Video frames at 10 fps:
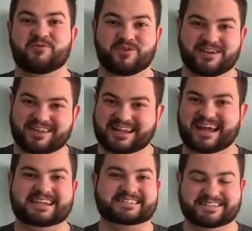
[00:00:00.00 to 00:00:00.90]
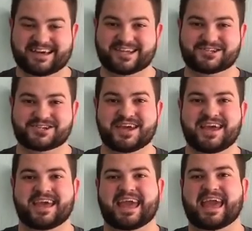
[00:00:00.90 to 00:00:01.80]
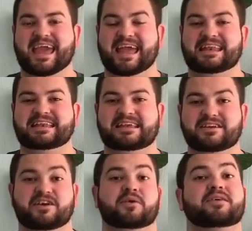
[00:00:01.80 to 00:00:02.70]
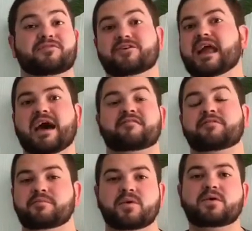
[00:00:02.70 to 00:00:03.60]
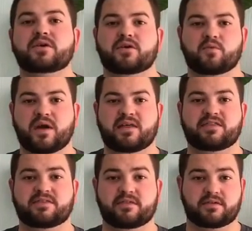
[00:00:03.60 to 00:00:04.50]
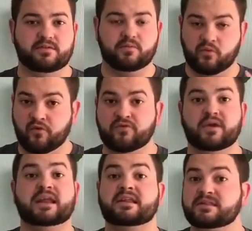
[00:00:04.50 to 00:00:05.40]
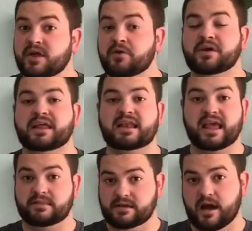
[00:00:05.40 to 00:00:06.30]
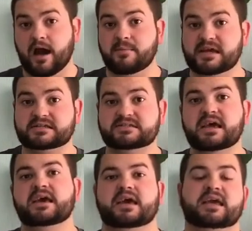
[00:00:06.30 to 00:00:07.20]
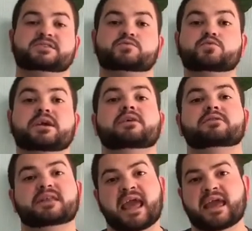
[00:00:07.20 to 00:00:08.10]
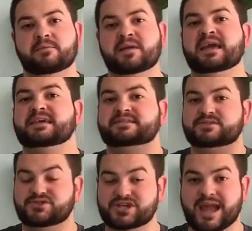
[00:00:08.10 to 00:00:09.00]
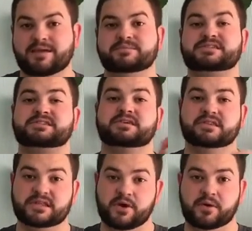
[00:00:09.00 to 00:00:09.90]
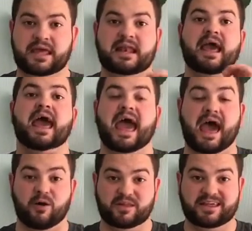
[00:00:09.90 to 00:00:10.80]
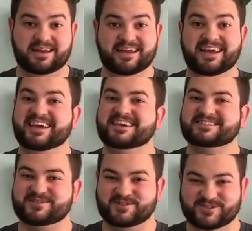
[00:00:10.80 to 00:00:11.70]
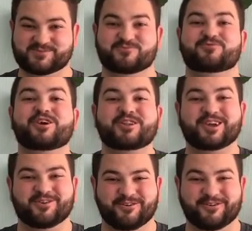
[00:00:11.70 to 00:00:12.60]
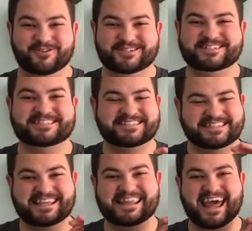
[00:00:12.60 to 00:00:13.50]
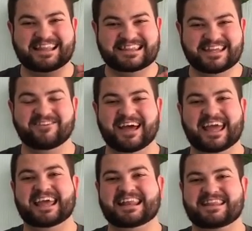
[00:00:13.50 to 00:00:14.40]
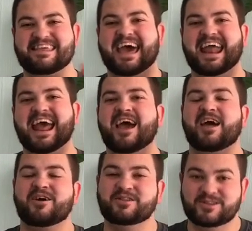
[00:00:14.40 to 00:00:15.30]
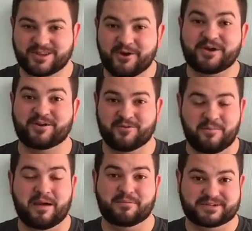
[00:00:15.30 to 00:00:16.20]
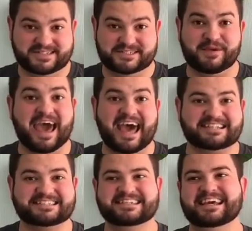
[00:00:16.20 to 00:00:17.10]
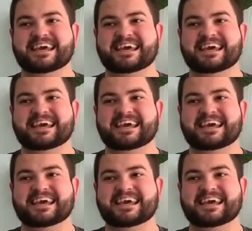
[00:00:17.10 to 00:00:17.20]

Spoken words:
really nice touch. And if you're not familiar with Wolverine and Logan in the comics, his real name is James Logan Howlett. So it was really cool just to see that little hint that Logan remembers his past.